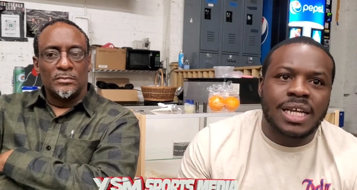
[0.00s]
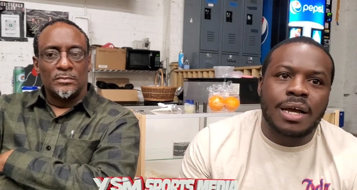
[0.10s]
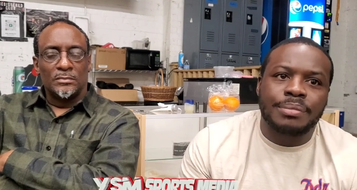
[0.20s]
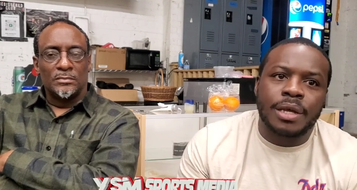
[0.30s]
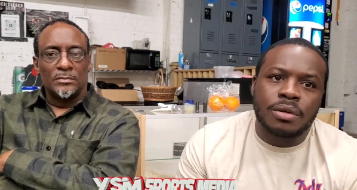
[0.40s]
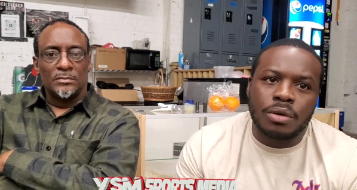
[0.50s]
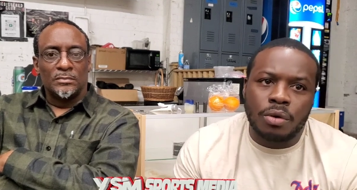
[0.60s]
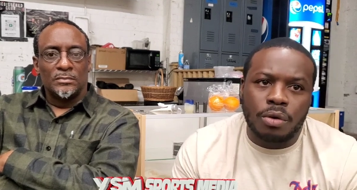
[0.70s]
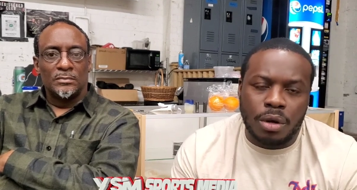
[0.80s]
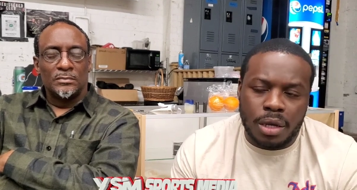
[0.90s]
Speaker 1: time now.
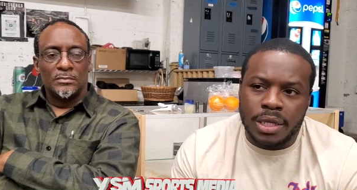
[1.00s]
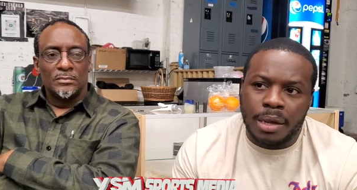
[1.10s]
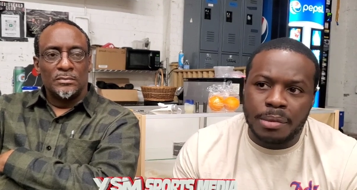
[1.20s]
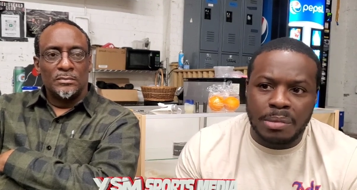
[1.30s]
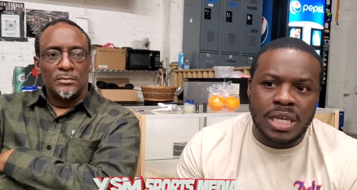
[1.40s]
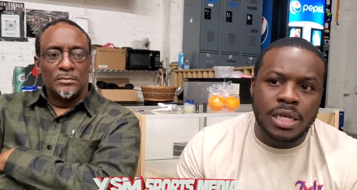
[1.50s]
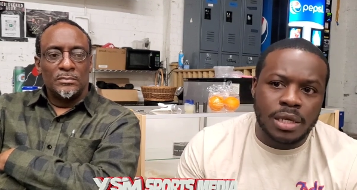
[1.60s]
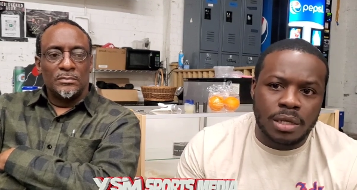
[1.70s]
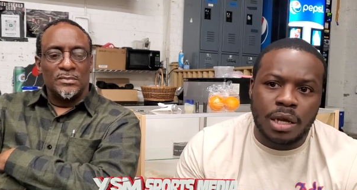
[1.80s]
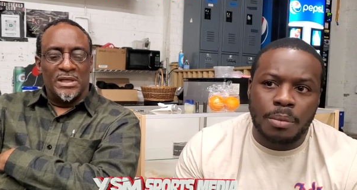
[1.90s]
You know what I mean? Me
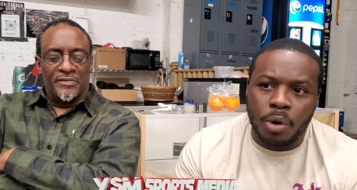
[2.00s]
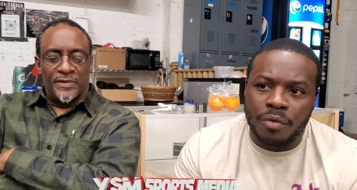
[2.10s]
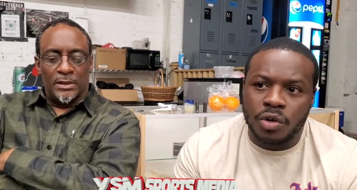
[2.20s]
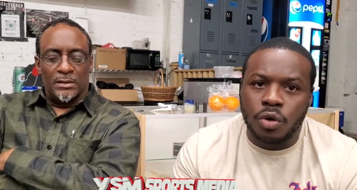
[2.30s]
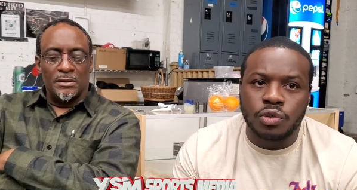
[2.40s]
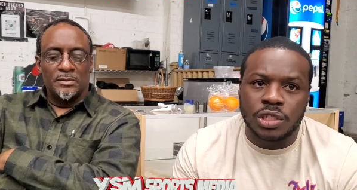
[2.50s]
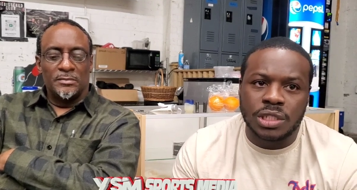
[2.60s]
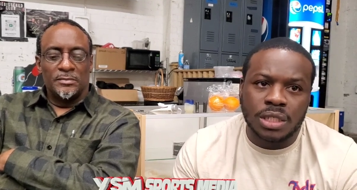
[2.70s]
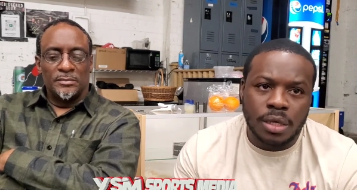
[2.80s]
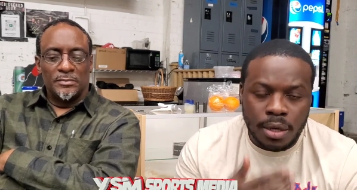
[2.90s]
and a couple Definitely. other
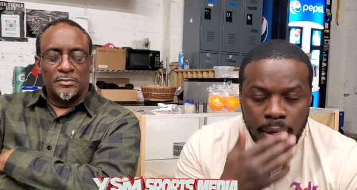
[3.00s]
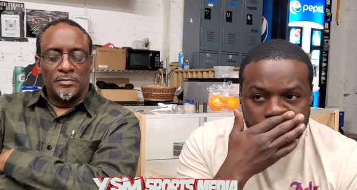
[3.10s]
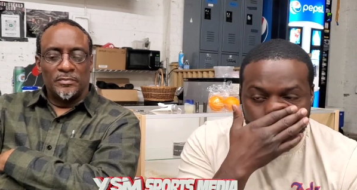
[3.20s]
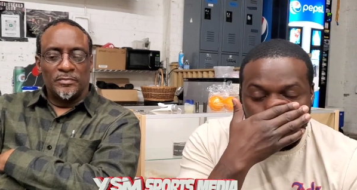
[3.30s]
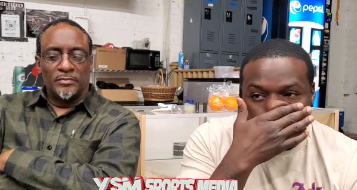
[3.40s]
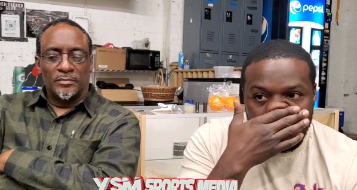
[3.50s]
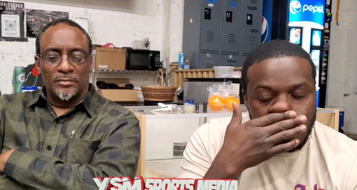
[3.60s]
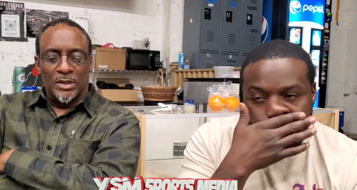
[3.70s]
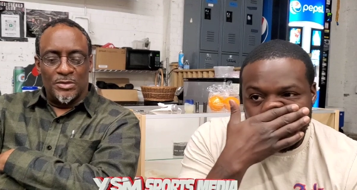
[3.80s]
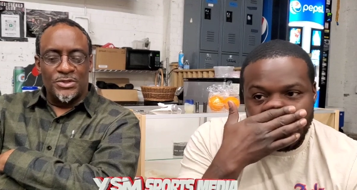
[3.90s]
coaches. So.
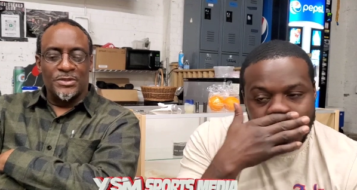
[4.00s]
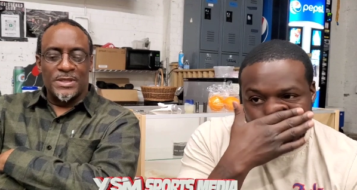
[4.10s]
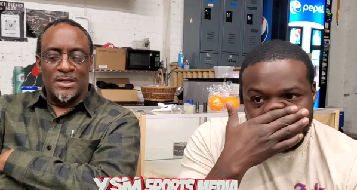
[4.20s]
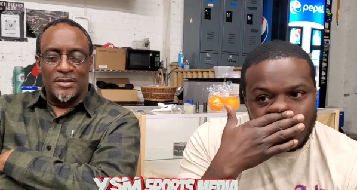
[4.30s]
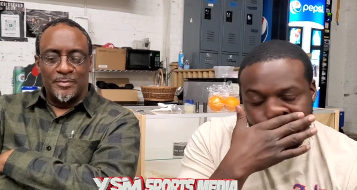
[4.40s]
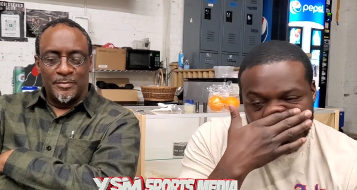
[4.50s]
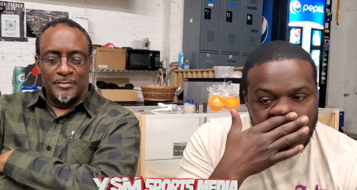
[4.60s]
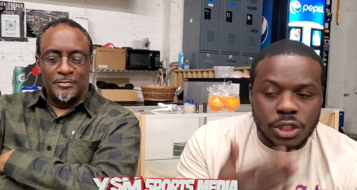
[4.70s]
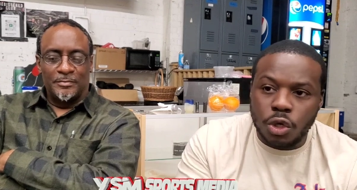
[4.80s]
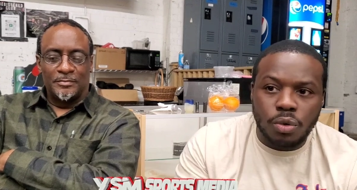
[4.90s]
No, it's your time.
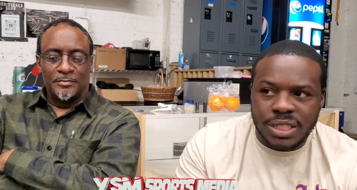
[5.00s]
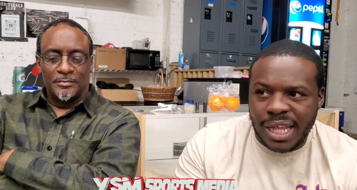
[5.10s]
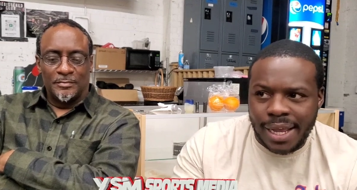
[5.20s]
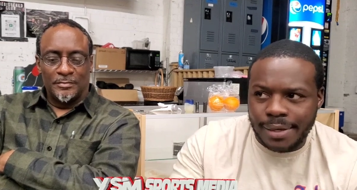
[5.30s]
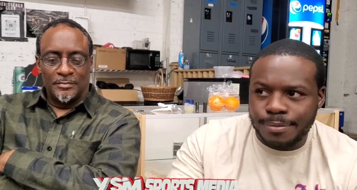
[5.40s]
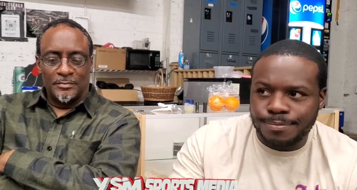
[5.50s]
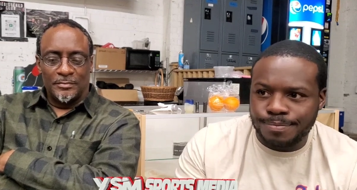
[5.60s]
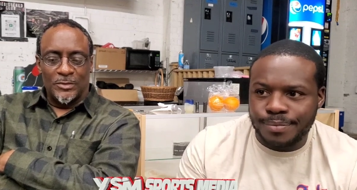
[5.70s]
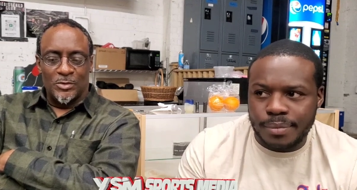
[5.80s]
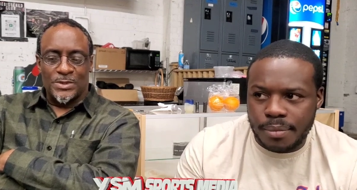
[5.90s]
So it's like.
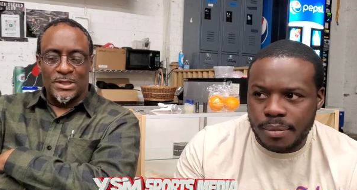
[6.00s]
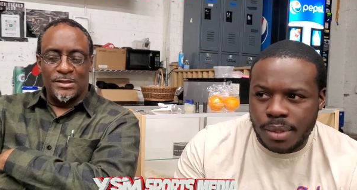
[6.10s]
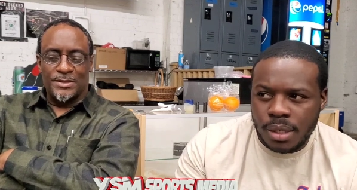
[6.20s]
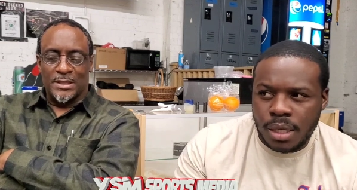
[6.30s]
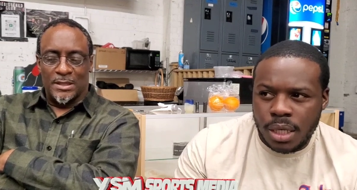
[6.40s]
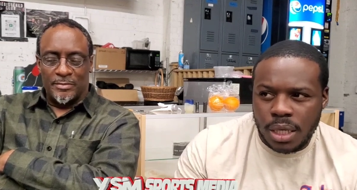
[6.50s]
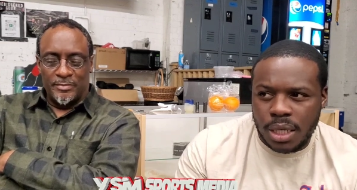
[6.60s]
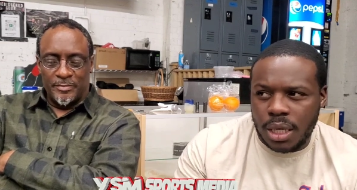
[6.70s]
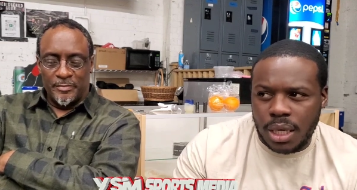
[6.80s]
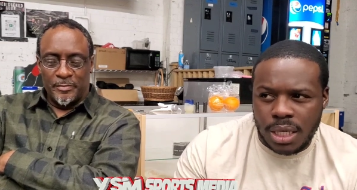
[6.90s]
Speaker 2: Don't stay your time.
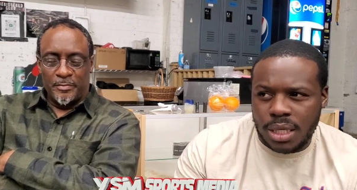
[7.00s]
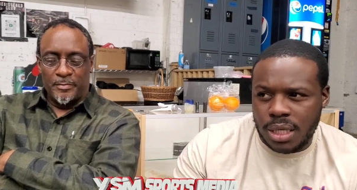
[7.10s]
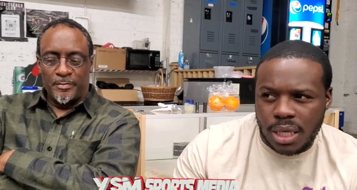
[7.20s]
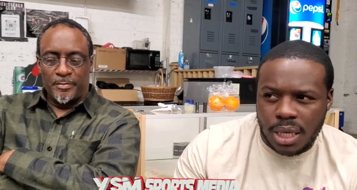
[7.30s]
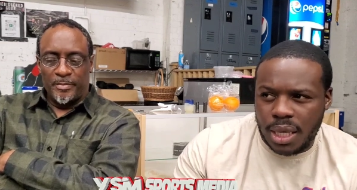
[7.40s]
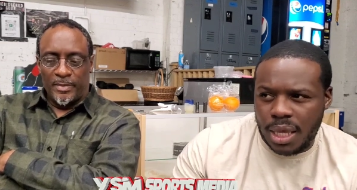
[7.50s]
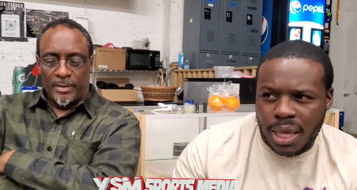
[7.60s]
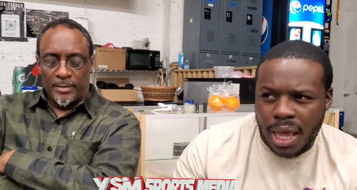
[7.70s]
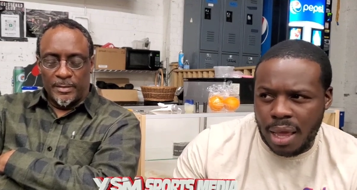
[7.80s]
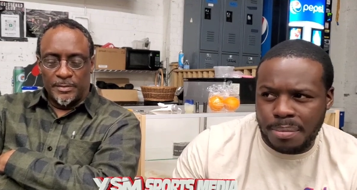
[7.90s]
Speaker 1: It
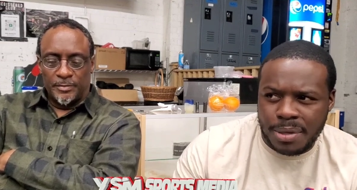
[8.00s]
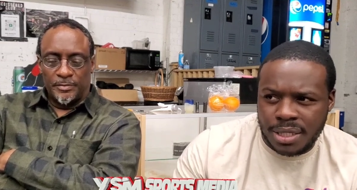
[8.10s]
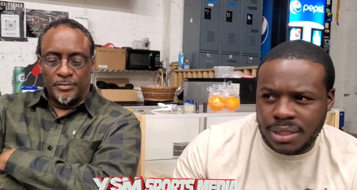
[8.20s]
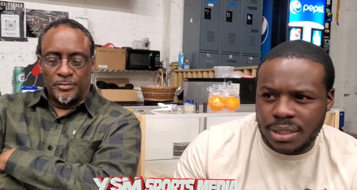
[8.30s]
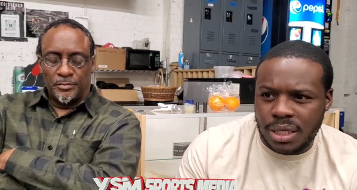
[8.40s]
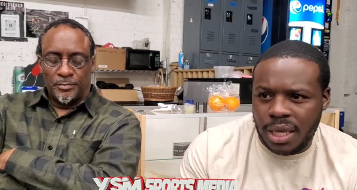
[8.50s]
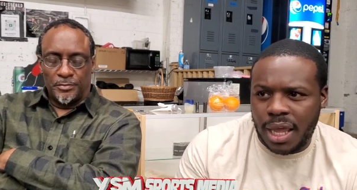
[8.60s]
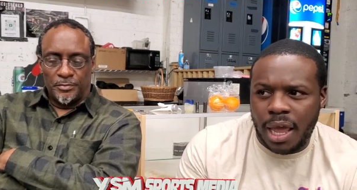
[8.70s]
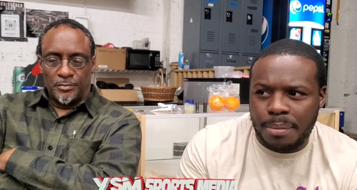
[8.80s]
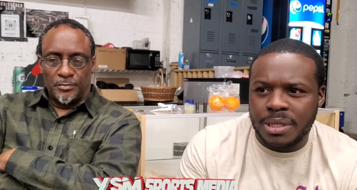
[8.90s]
it happens.
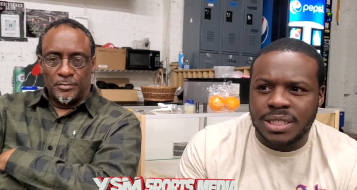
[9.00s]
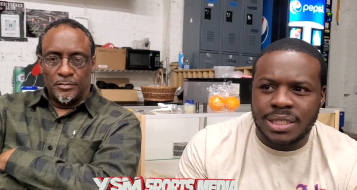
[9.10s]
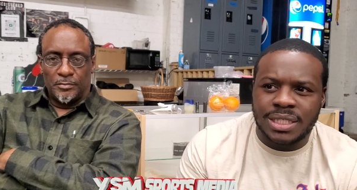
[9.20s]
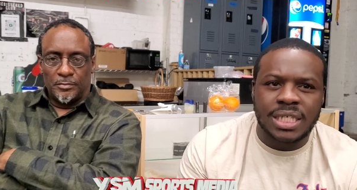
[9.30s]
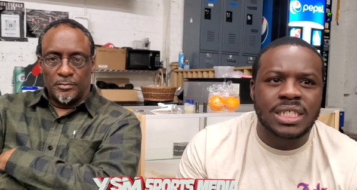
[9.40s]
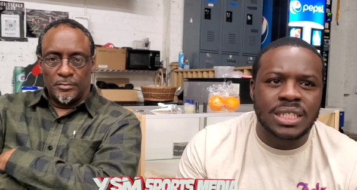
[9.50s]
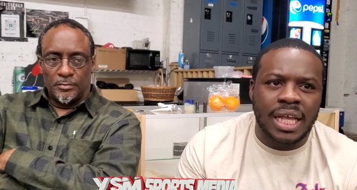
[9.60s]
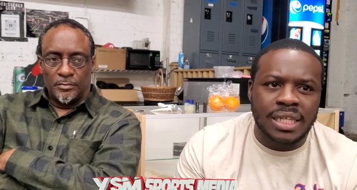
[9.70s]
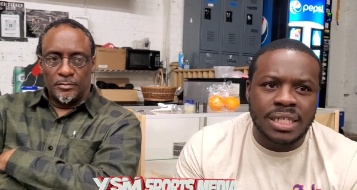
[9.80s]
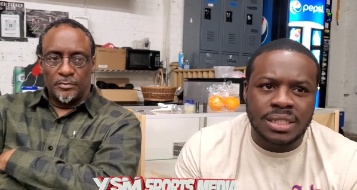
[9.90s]
It happens in cities
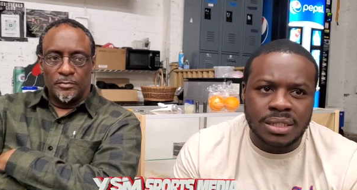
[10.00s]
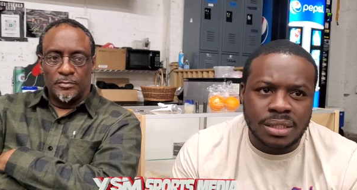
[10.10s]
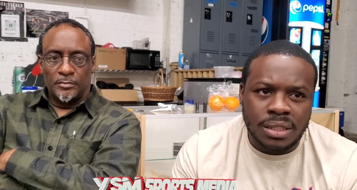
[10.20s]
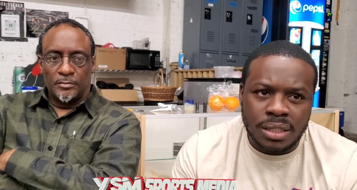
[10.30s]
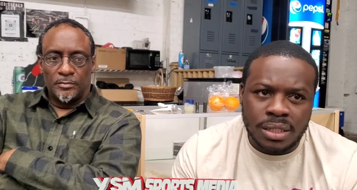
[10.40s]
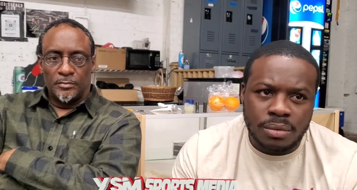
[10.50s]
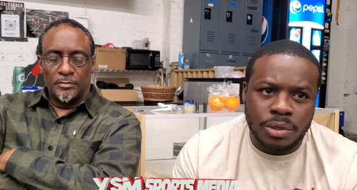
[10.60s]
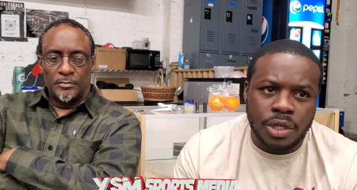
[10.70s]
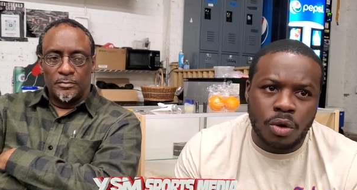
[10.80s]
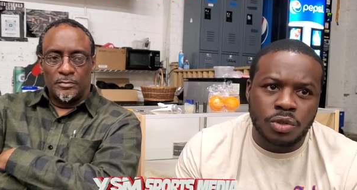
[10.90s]
like this,
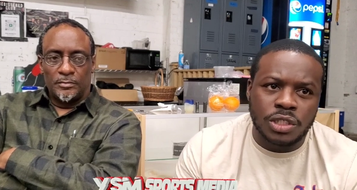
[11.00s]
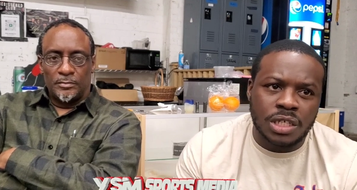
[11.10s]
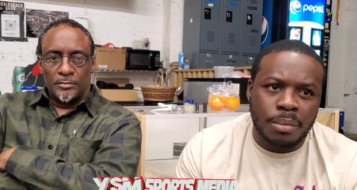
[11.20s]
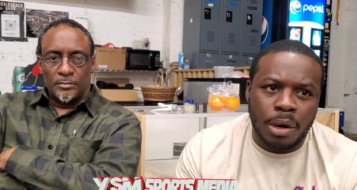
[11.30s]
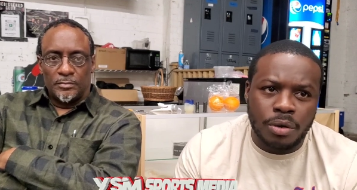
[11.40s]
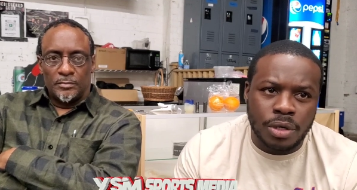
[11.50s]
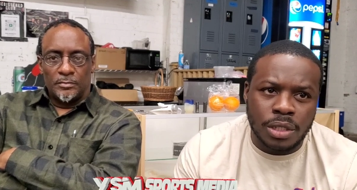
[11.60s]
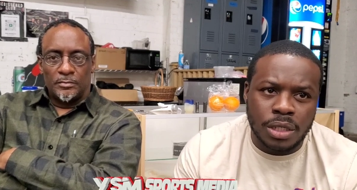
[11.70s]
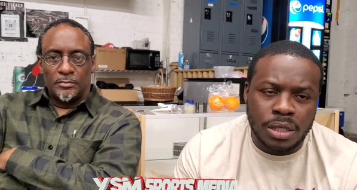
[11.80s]
where the coaches come yeah. out early